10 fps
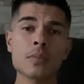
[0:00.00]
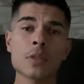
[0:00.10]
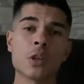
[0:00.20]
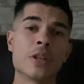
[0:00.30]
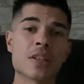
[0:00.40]

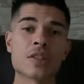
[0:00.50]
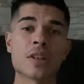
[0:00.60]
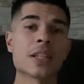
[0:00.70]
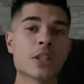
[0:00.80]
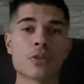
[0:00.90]
and the anxiety
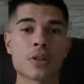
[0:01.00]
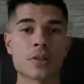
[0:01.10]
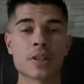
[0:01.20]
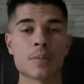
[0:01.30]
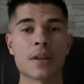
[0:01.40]
triggers that
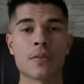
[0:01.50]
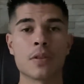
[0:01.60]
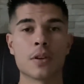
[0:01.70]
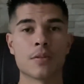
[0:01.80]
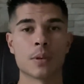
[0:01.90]
you may have
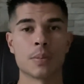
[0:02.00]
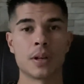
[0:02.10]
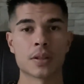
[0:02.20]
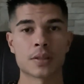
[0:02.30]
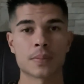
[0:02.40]
learned from the
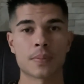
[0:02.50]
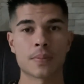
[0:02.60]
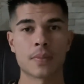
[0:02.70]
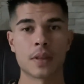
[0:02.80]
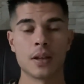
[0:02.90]
past.
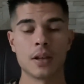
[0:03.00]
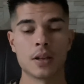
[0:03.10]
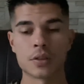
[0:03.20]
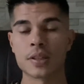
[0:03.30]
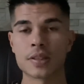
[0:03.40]
So
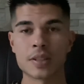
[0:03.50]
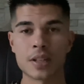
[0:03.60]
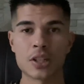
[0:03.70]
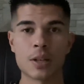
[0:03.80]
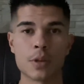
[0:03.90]
this
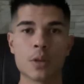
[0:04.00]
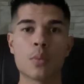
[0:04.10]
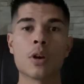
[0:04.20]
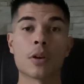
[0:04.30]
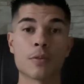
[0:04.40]
essentially, when you
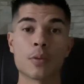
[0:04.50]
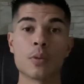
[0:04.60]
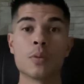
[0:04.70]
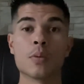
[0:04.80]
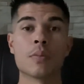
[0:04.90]
work
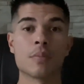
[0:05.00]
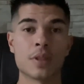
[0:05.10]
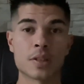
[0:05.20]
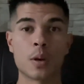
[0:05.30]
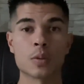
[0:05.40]
through this
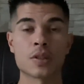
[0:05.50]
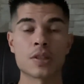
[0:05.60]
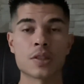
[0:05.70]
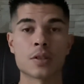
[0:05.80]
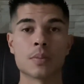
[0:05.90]
whole
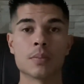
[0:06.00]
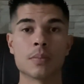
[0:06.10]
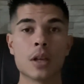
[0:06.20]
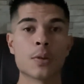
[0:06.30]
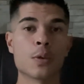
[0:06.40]
system,
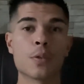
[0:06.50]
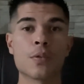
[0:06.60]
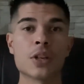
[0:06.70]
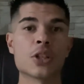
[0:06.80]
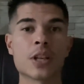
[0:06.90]
you'll
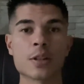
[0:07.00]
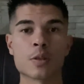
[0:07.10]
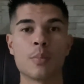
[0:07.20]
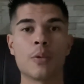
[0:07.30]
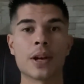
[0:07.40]
eventually get to a
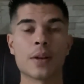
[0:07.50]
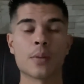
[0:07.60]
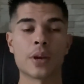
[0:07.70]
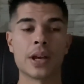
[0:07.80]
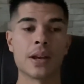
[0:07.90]
point
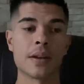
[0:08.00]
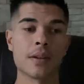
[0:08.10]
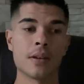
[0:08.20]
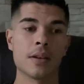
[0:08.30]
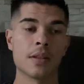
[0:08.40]
where
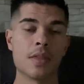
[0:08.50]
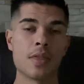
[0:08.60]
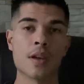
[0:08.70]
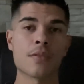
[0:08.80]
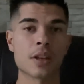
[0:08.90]

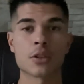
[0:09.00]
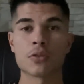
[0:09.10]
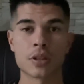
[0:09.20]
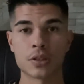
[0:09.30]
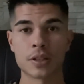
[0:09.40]
nothing
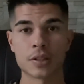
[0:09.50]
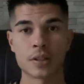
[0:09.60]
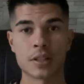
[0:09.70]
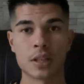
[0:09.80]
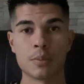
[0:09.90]
triggers the
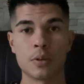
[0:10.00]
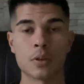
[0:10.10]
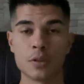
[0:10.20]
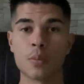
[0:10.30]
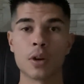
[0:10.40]
anxiety anymore because
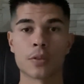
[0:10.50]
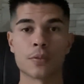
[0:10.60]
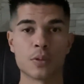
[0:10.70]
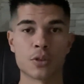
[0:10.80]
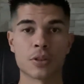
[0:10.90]
you've worked through
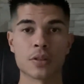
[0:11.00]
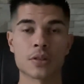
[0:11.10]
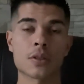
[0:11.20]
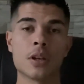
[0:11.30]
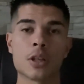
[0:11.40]
your triggers,
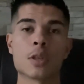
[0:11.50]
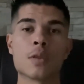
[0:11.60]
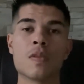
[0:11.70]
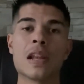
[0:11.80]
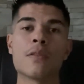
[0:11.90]
you've
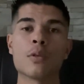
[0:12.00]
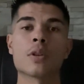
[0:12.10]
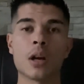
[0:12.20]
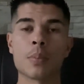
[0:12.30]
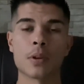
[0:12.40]
leveled
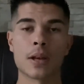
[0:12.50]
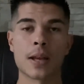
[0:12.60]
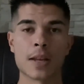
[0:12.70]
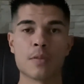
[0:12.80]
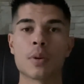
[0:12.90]
up, you've